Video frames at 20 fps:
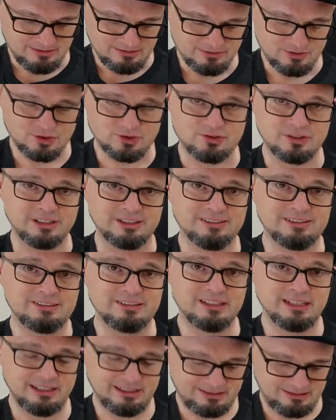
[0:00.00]
string
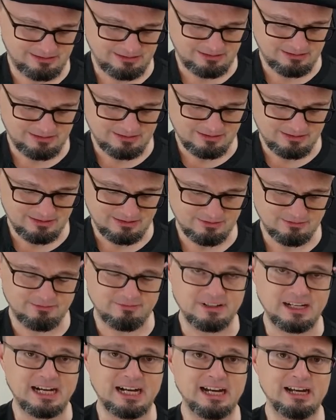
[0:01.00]
6,
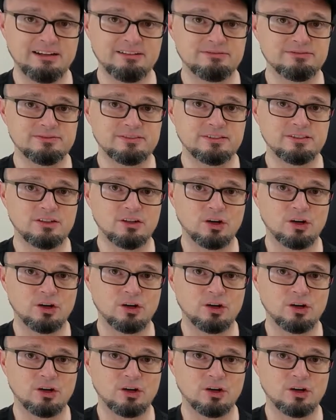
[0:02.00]
5,